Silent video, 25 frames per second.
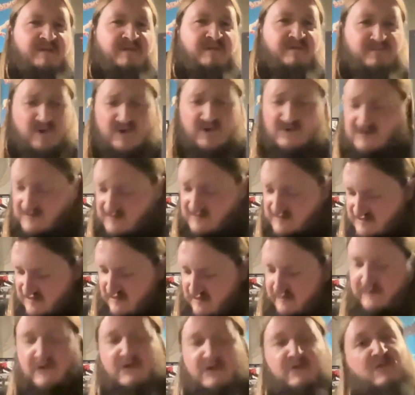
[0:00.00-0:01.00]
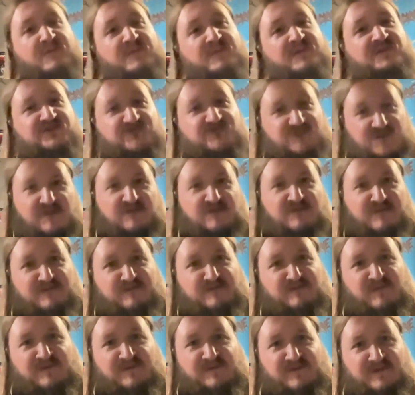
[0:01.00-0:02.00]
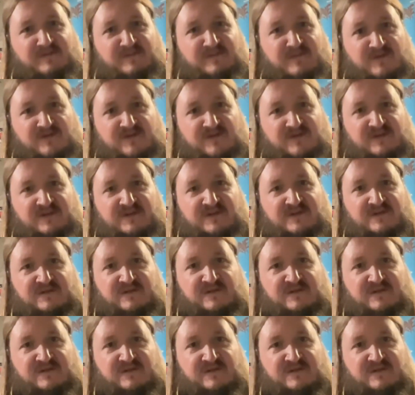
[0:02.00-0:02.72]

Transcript: Most of the stuff I will be showing within my